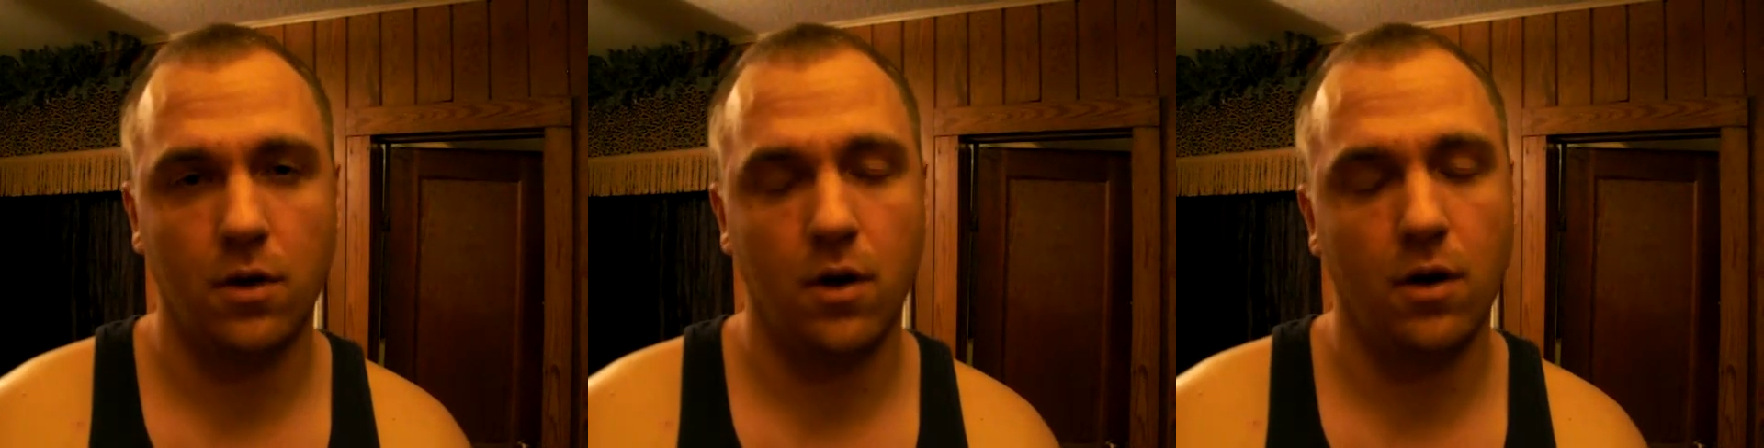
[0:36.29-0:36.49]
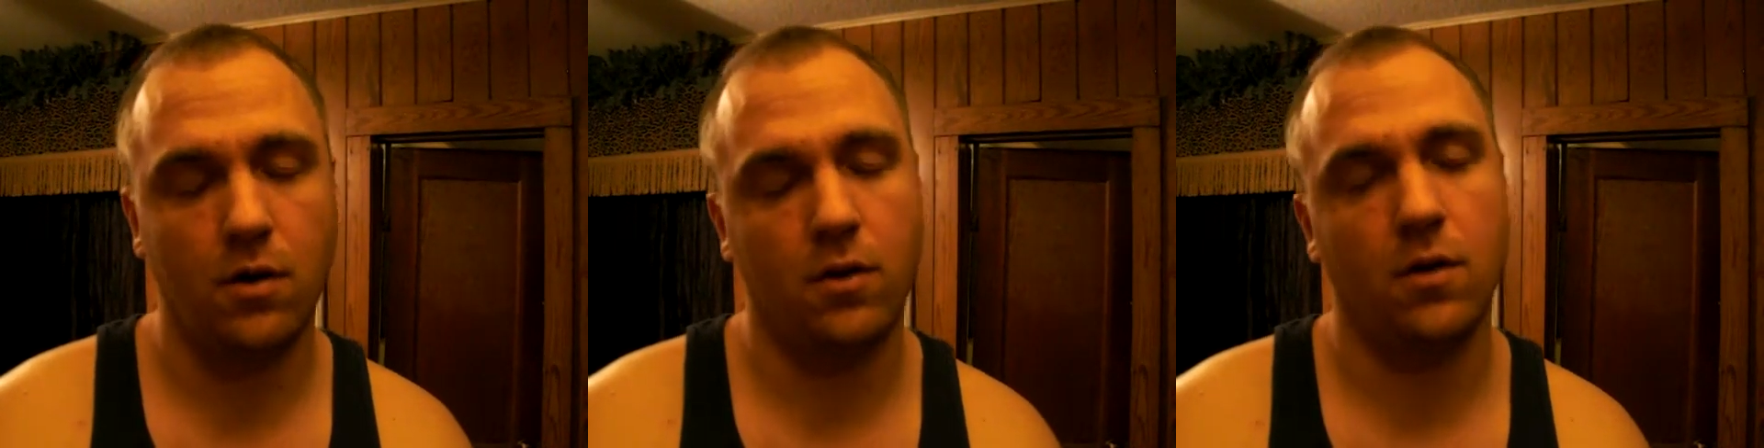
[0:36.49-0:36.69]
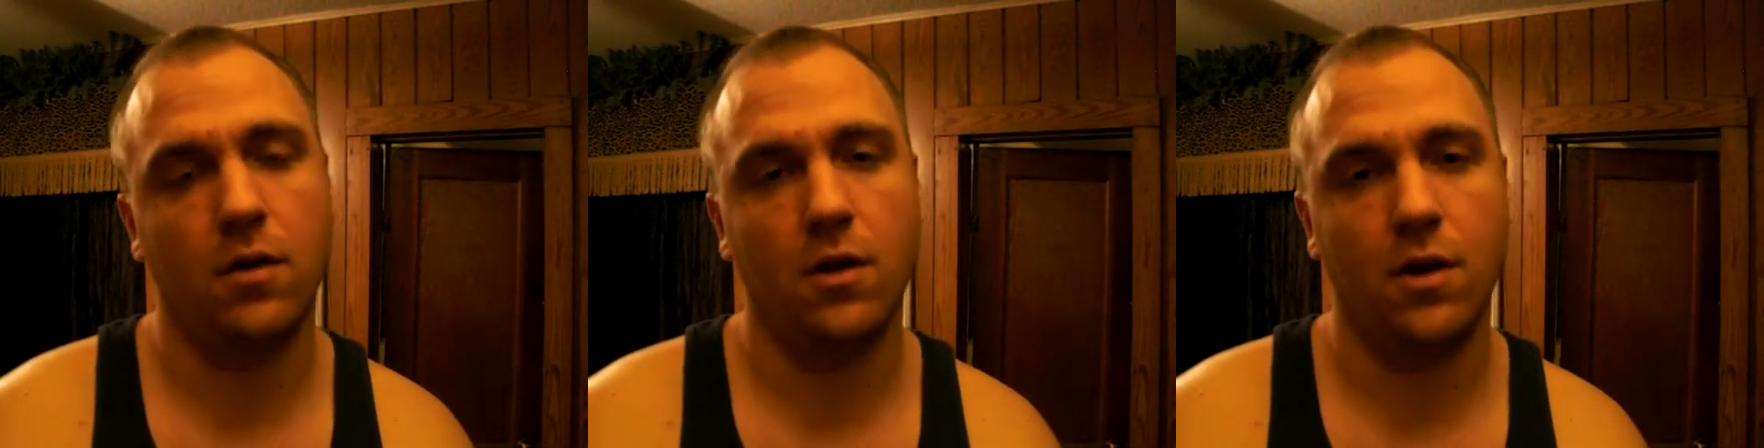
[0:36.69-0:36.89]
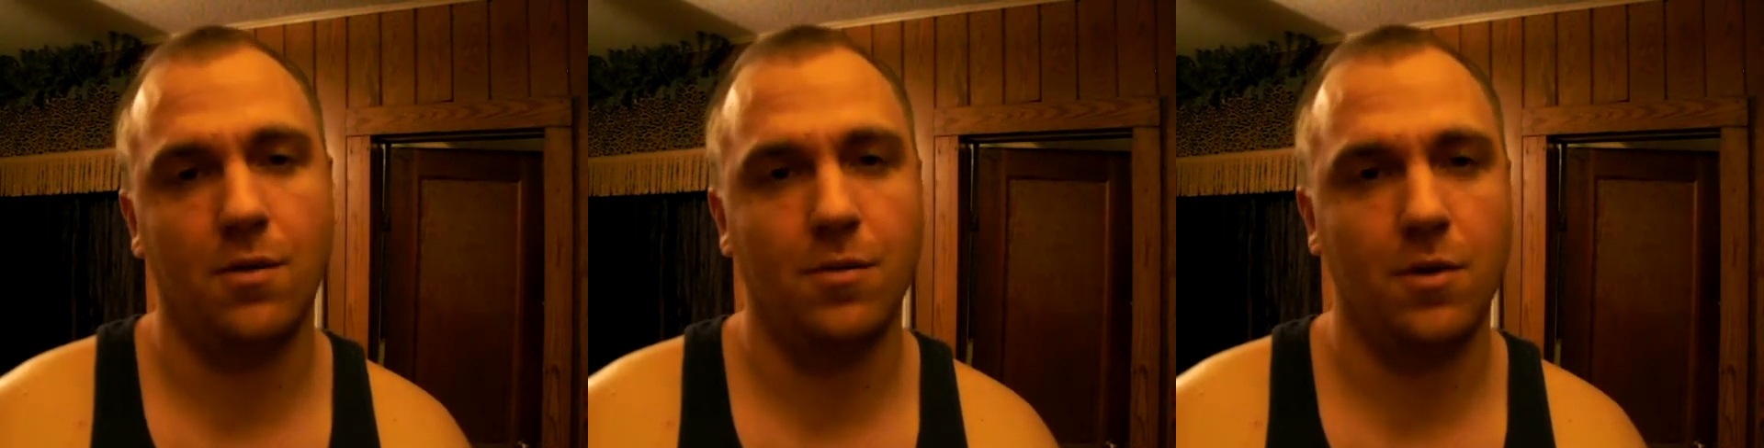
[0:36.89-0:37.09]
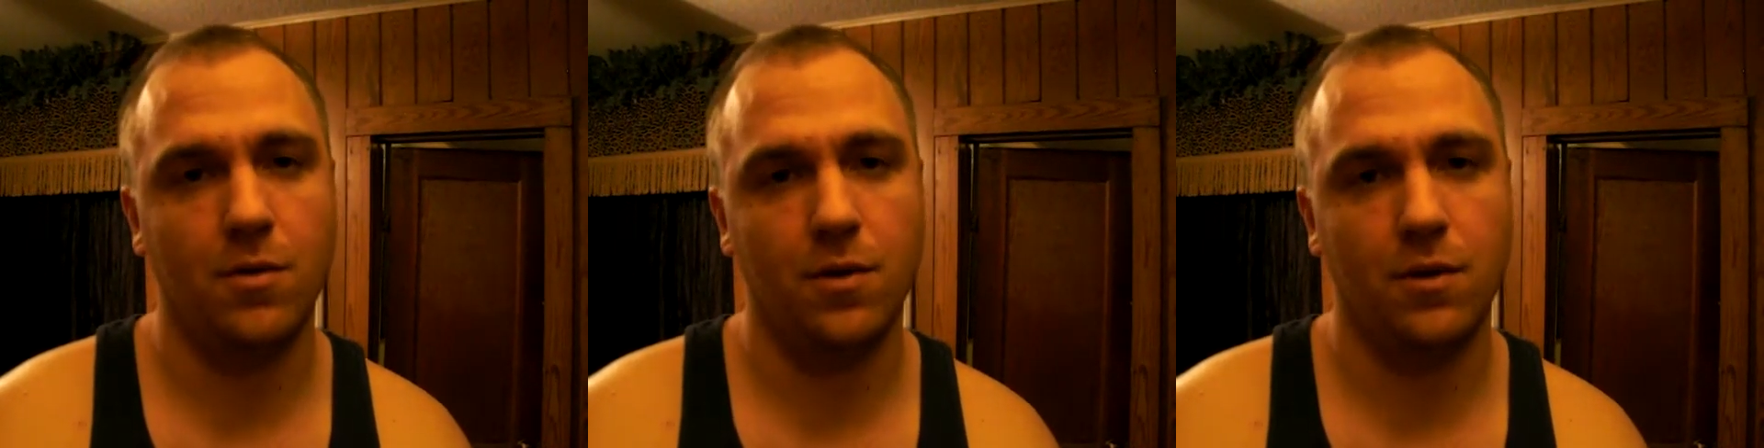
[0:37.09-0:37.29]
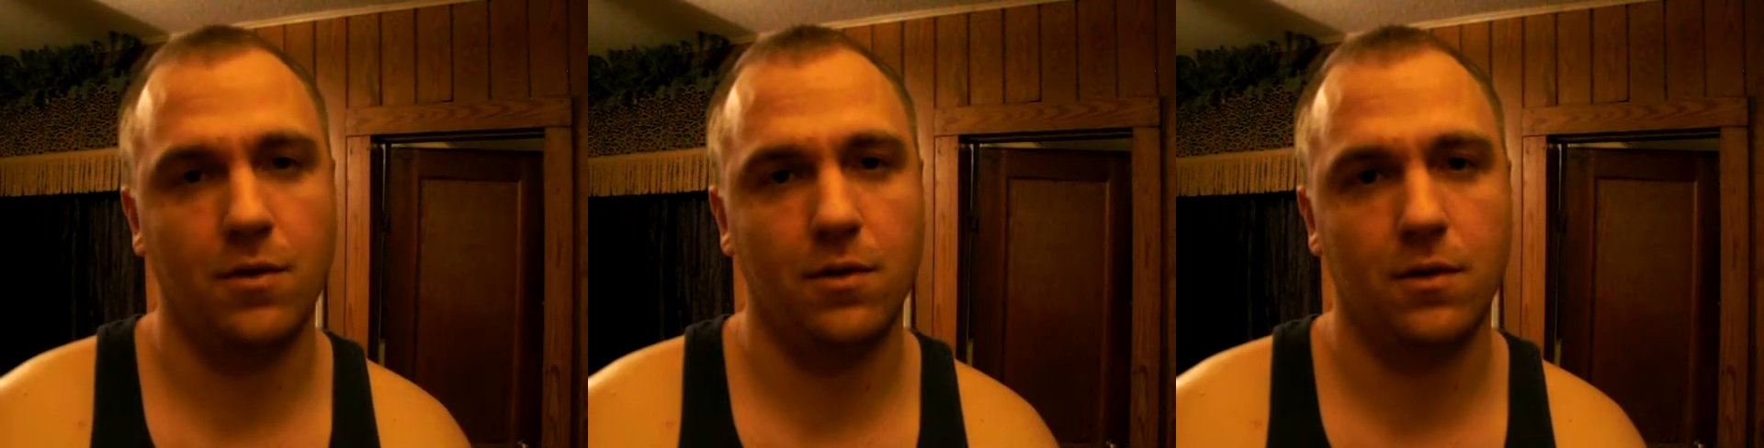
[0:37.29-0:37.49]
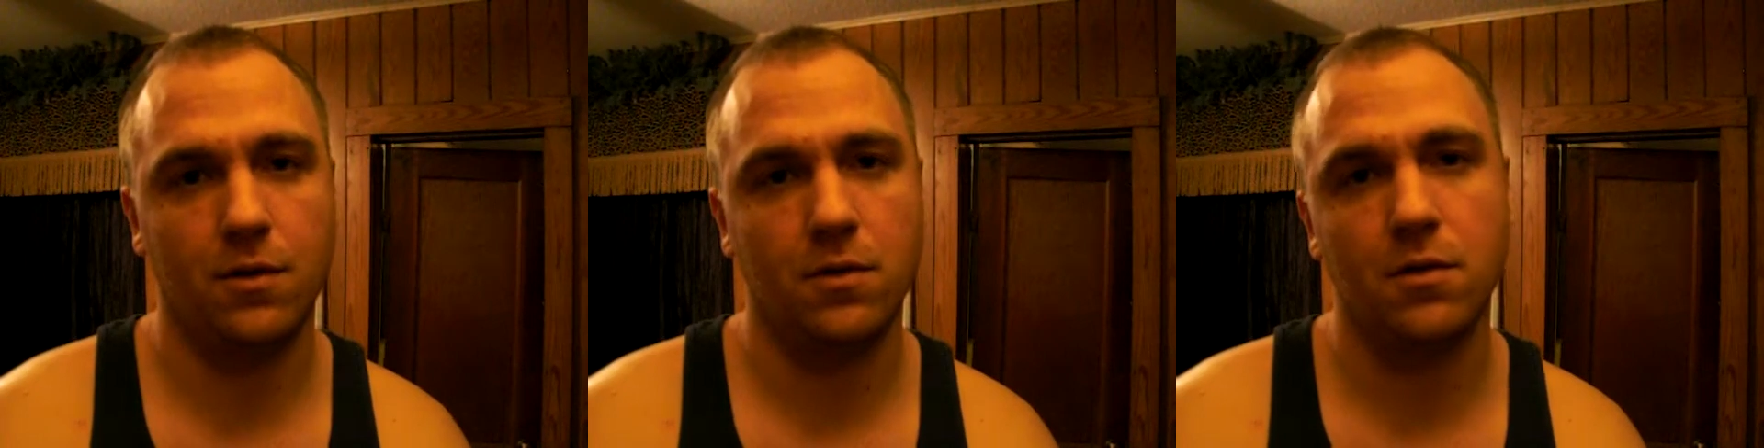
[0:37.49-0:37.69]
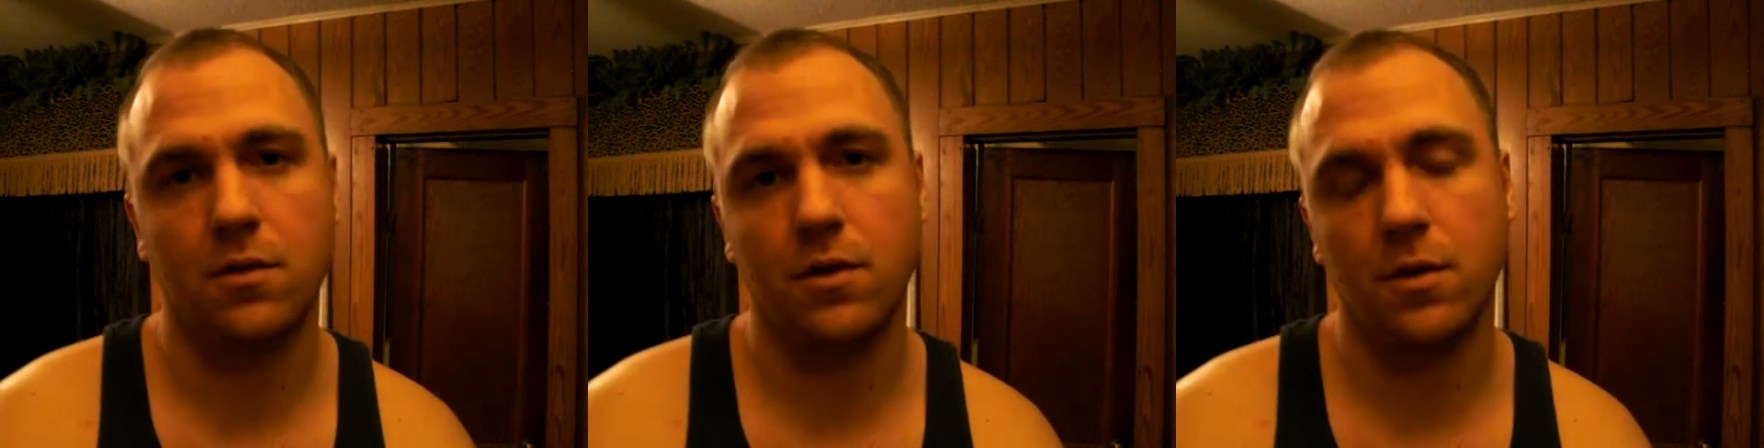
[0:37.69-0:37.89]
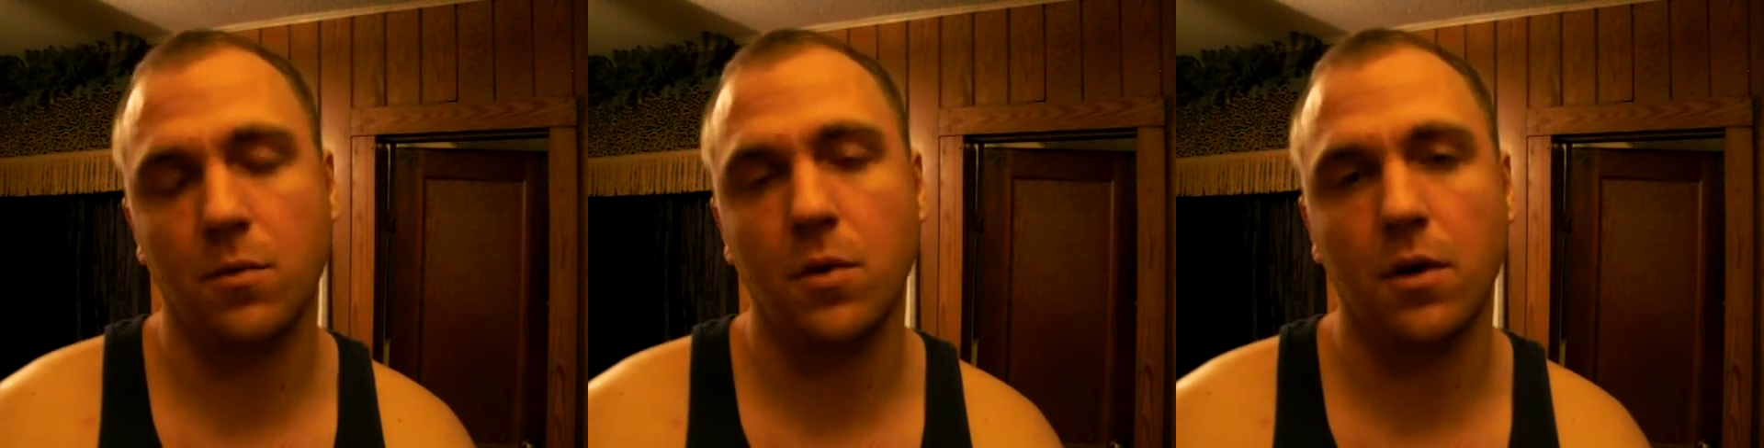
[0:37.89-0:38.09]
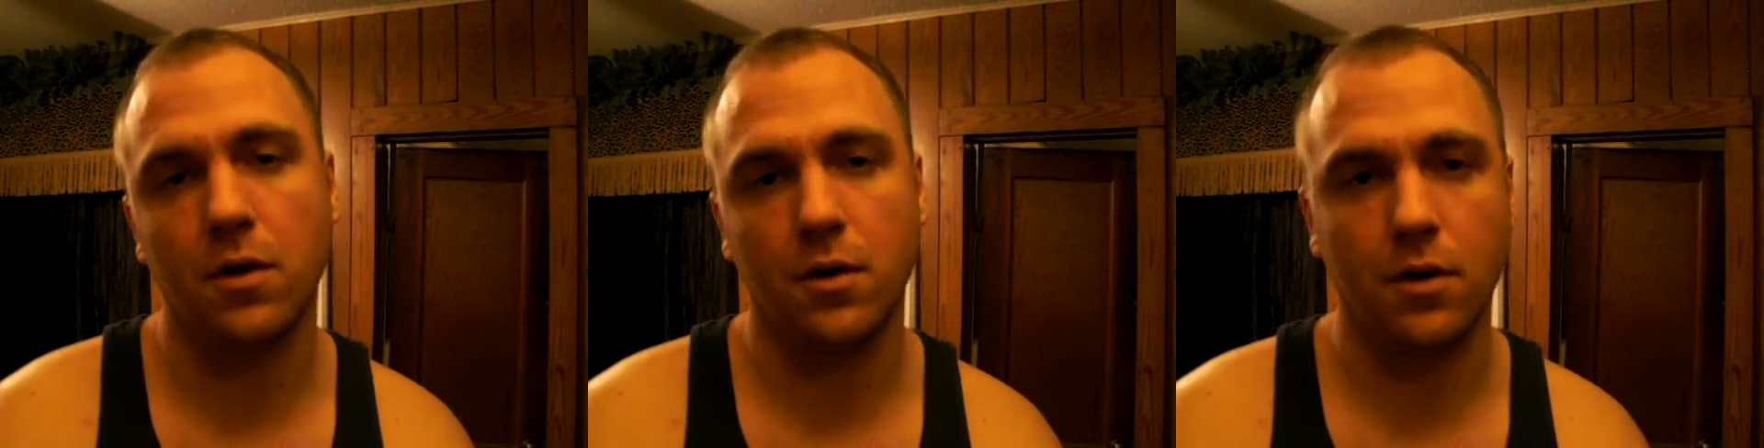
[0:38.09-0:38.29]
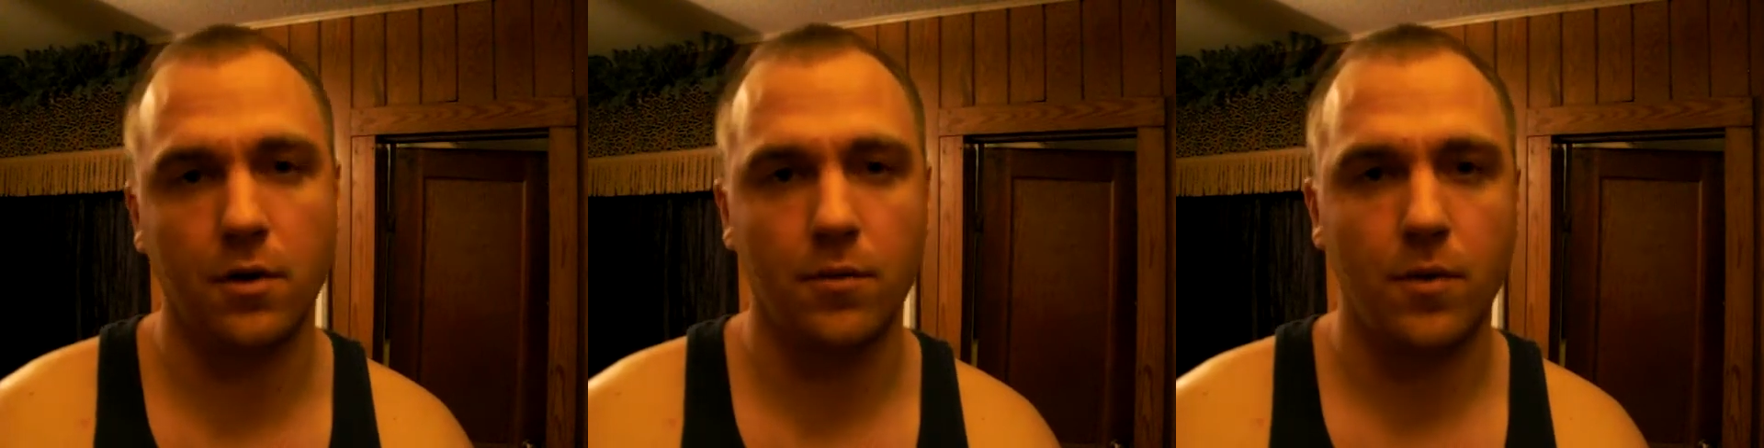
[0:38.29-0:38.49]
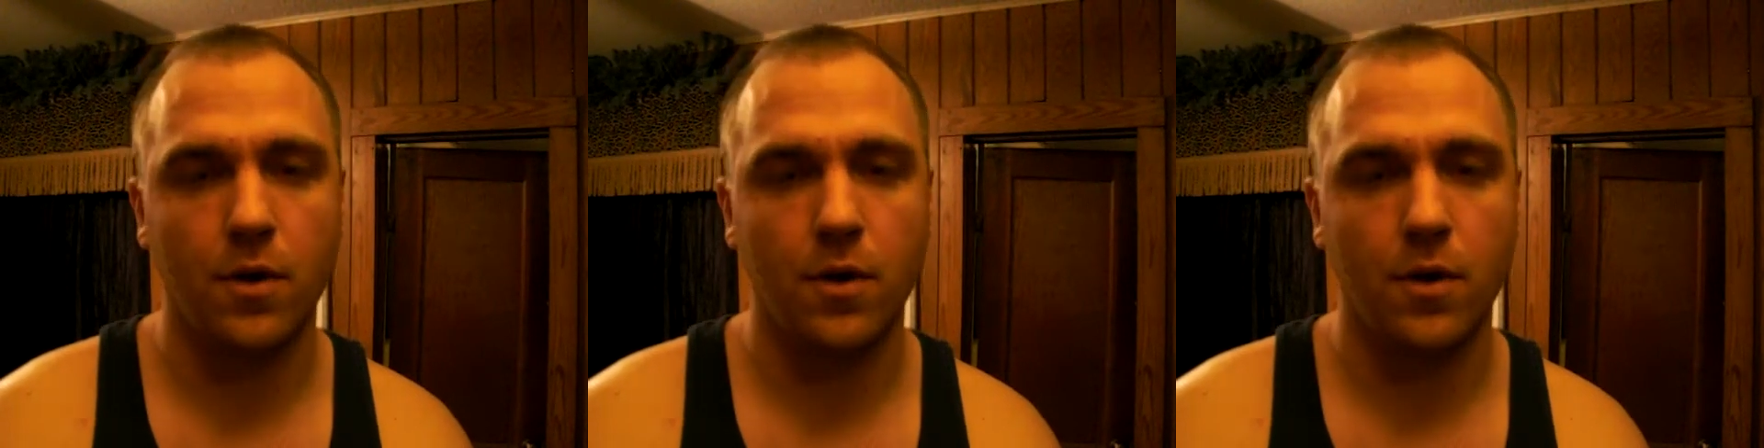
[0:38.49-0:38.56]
until they gave me a reason to think that they weren't good.